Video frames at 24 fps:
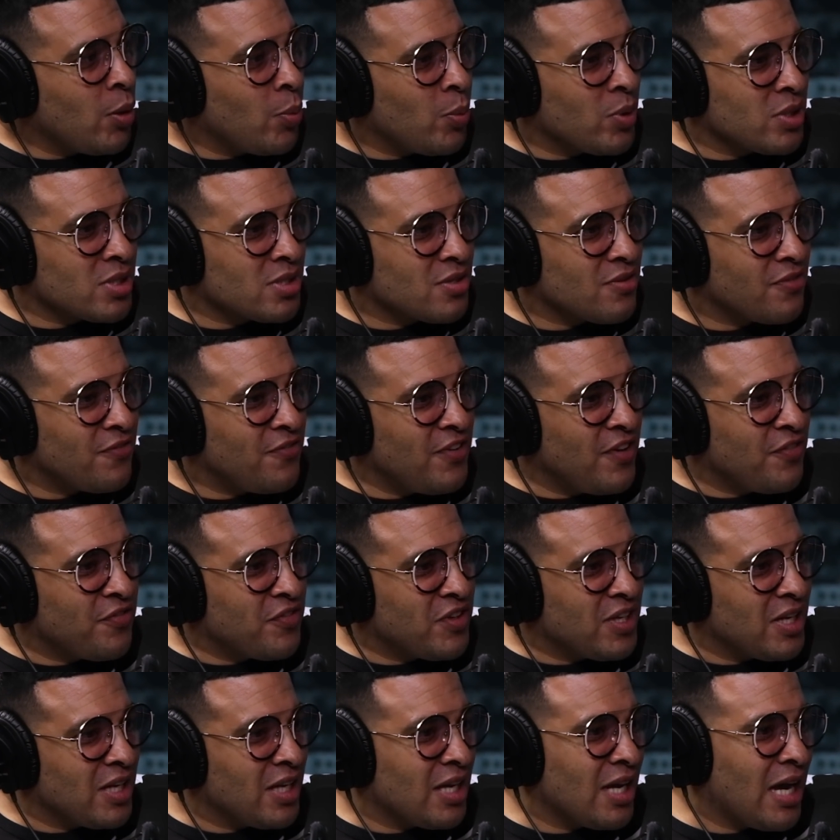It was
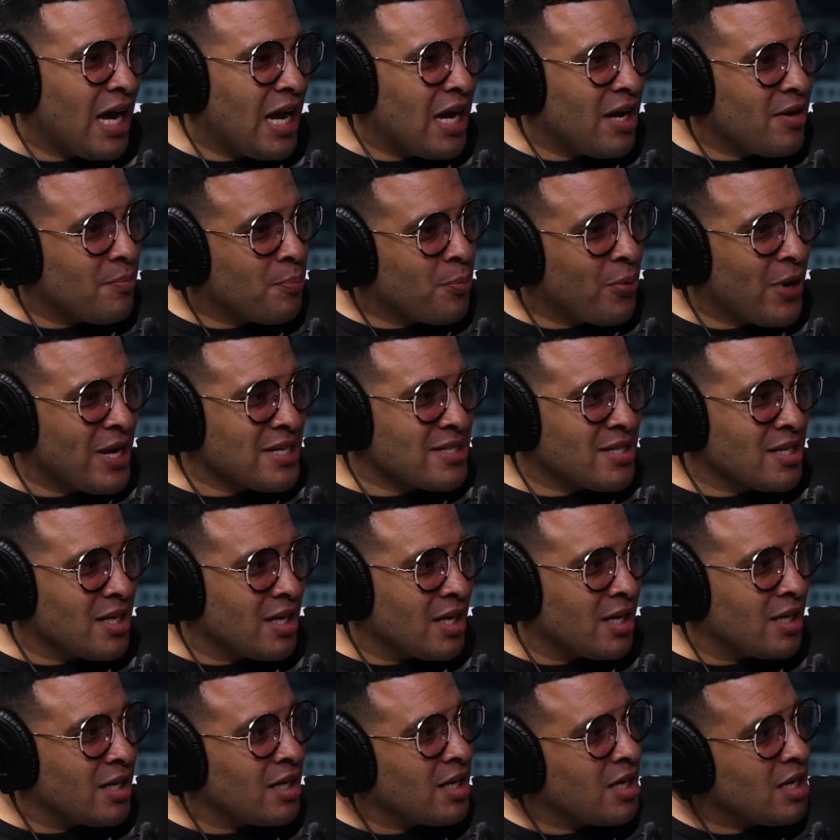50
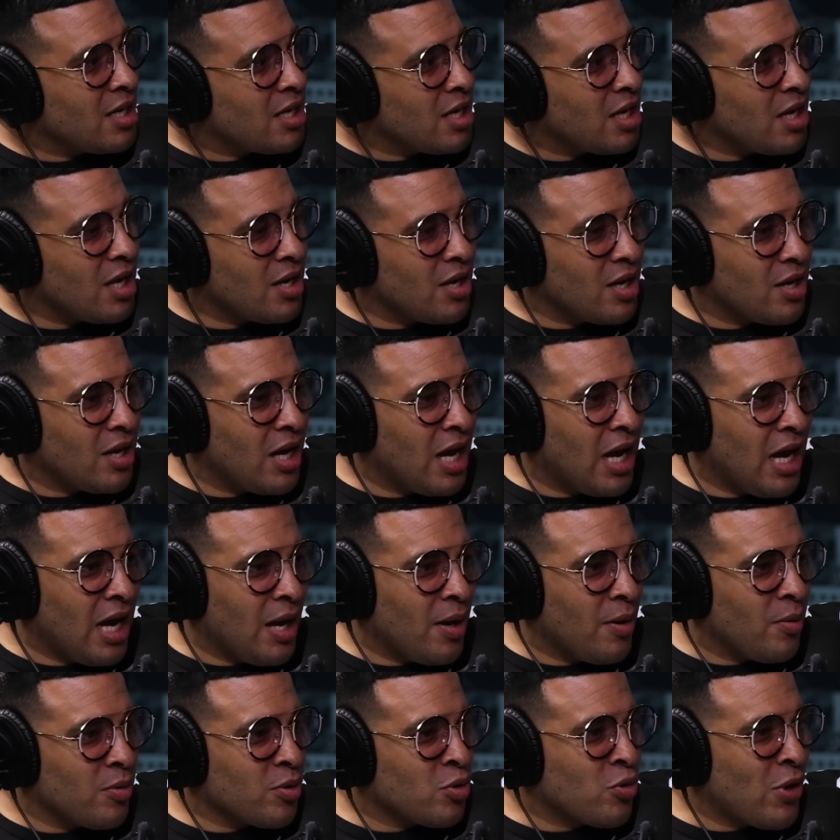president, mm-hmm.
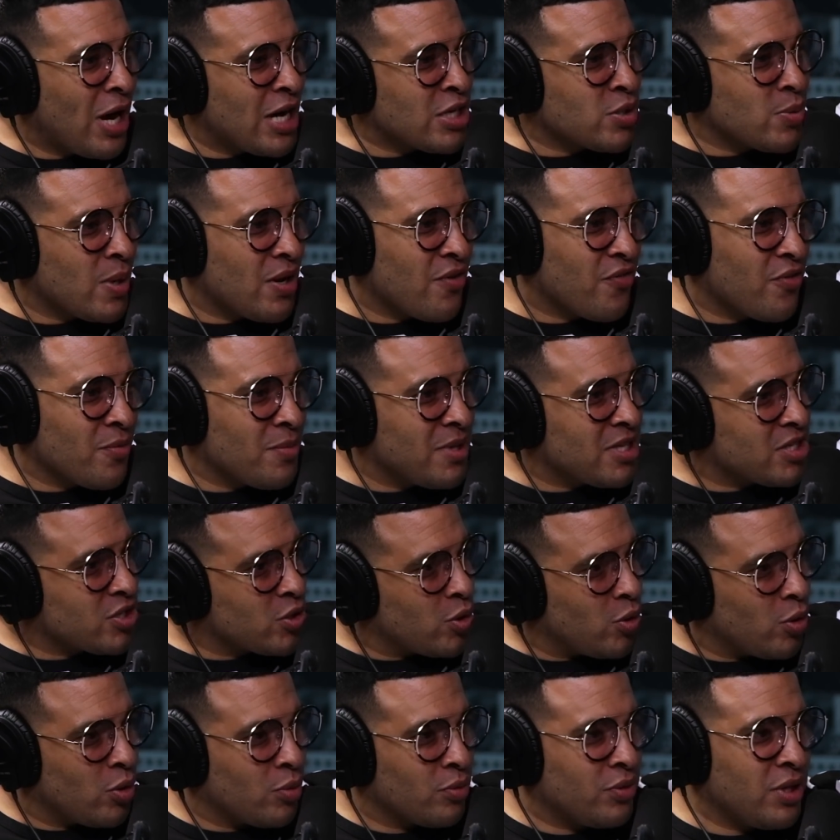uh, graduated from this
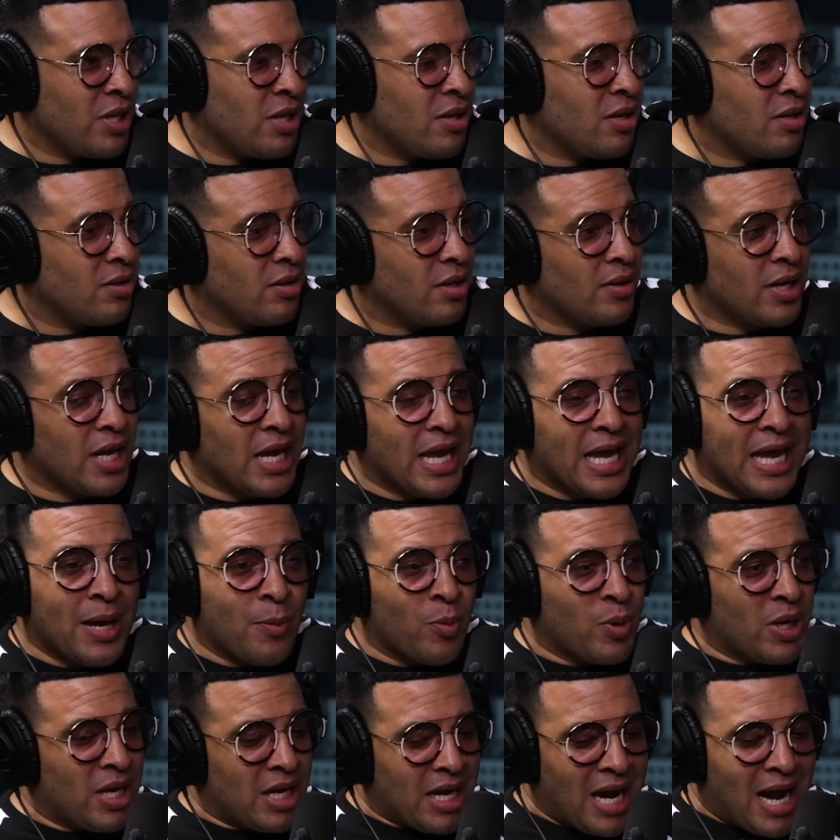school.
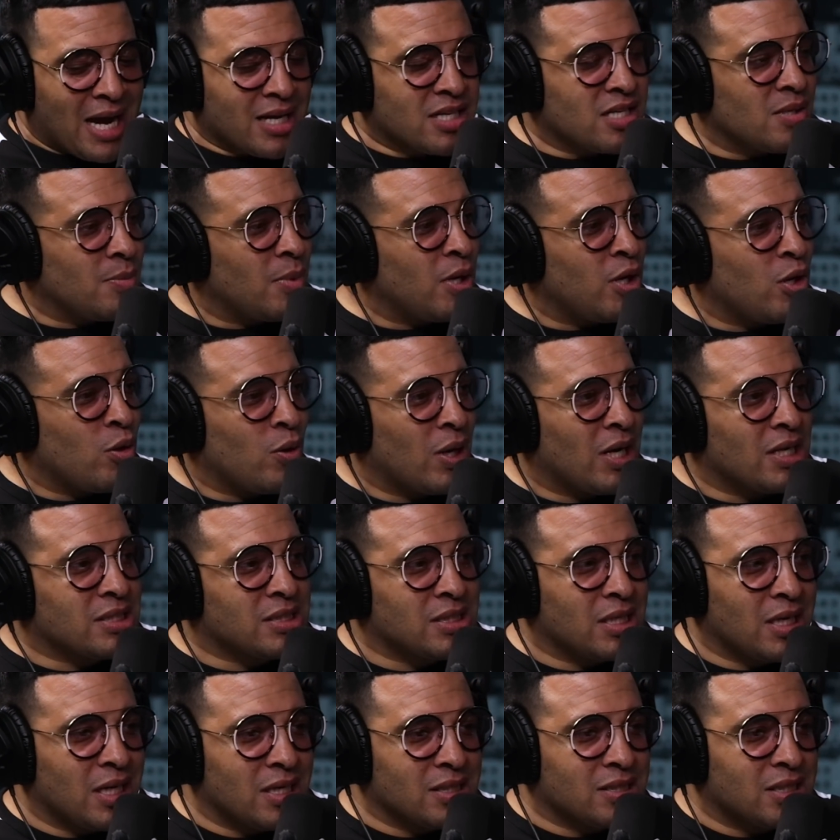And when they got to me, you know what I
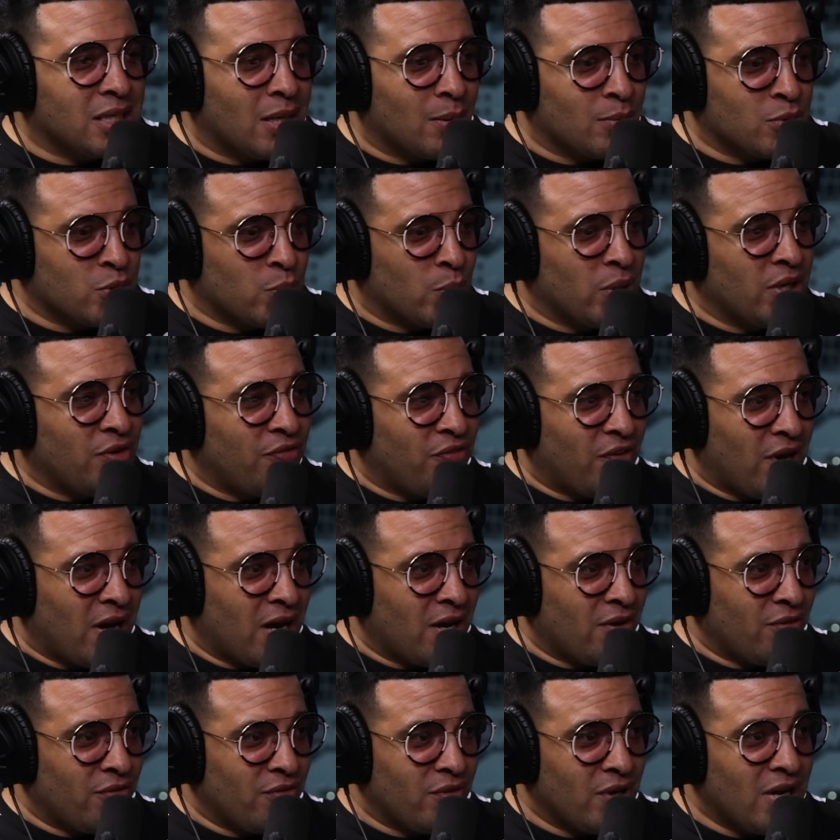said? I said, I'm
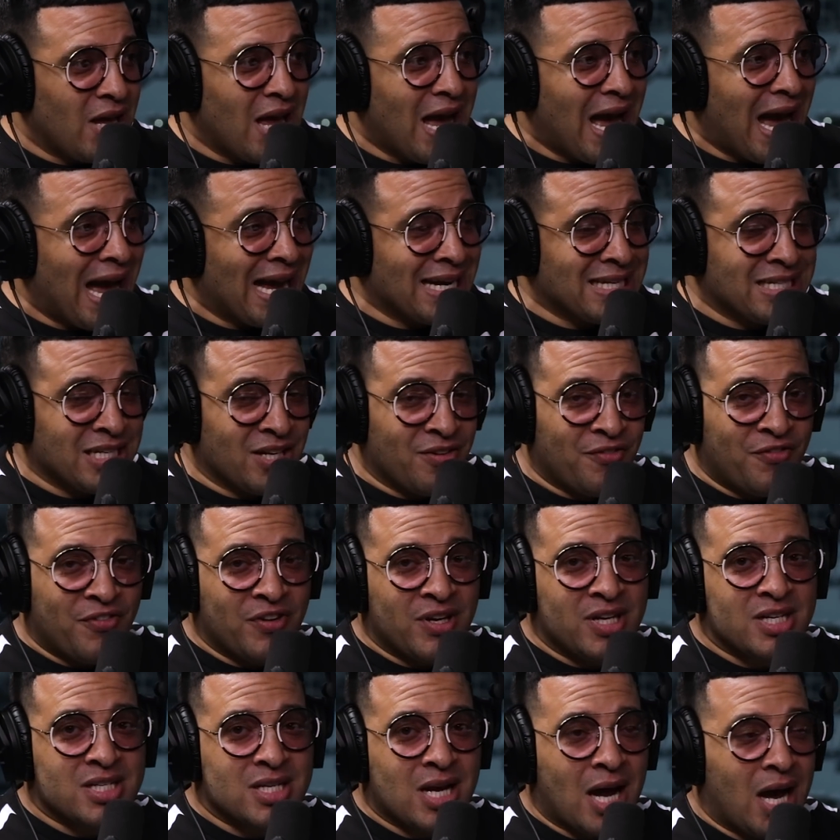25. I didn't
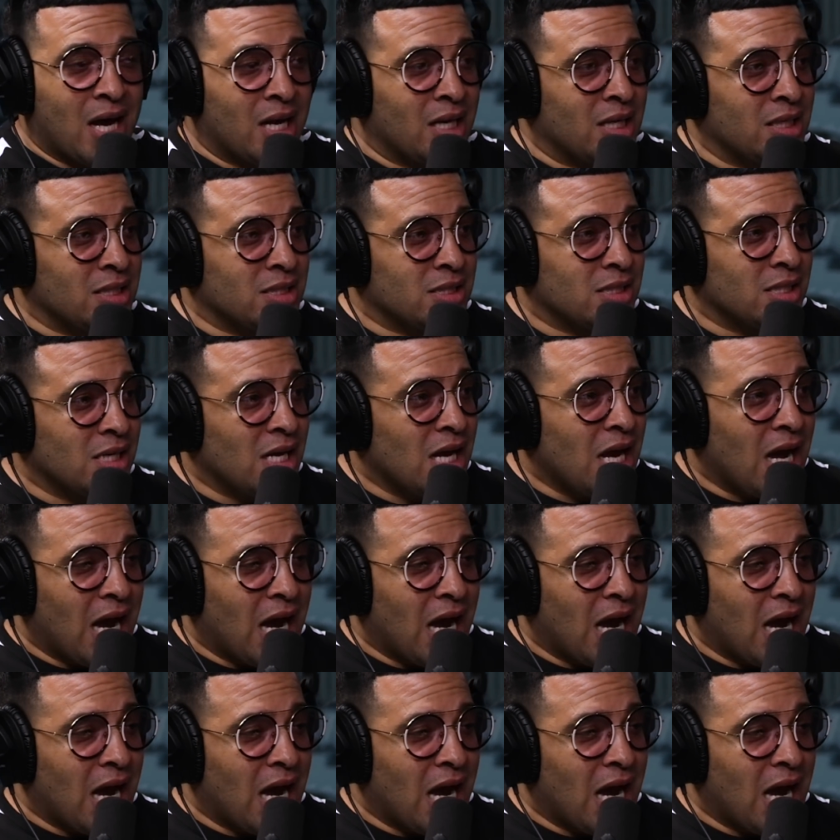finish college.